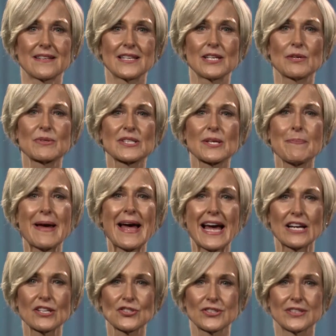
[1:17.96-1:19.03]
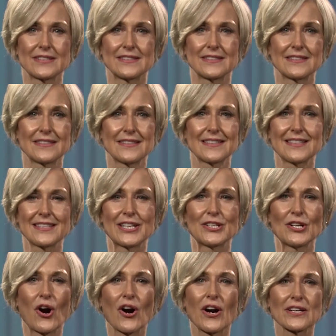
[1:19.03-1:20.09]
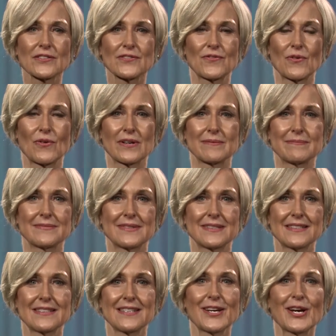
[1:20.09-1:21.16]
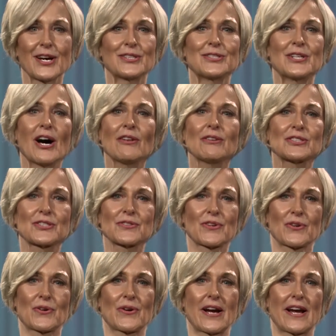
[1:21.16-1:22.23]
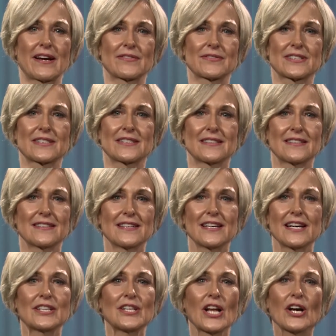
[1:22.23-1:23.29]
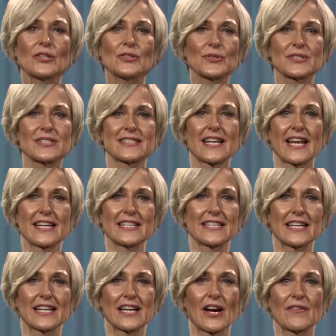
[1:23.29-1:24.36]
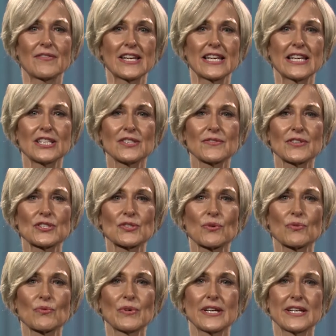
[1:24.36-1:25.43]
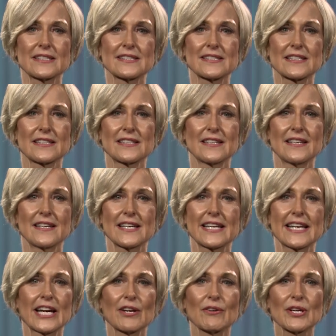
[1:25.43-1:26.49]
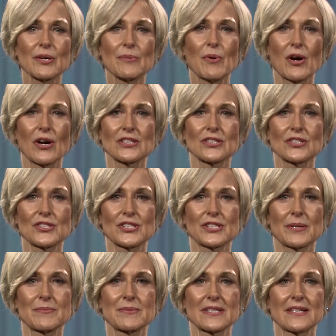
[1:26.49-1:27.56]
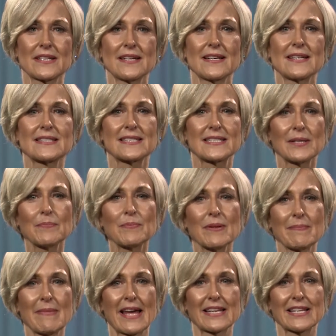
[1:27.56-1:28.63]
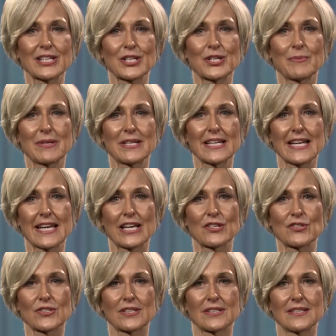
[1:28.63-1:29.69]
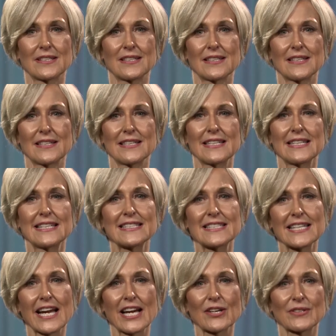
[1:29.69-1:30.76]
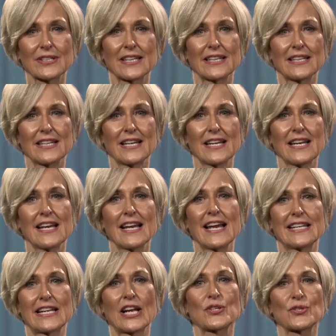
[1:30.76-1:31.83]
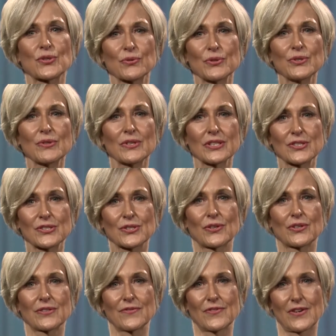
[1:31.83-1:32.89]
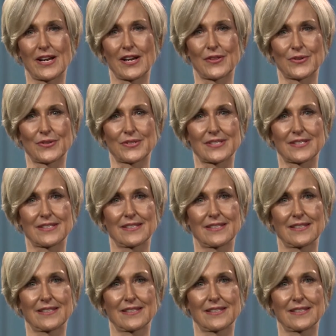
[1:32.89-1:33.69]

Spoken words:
It was a passion, an art form, a knowledge of the craft, an understanding of the individual risk, carrier partnerships, diplomatic communication, integrity, and a true concern for others.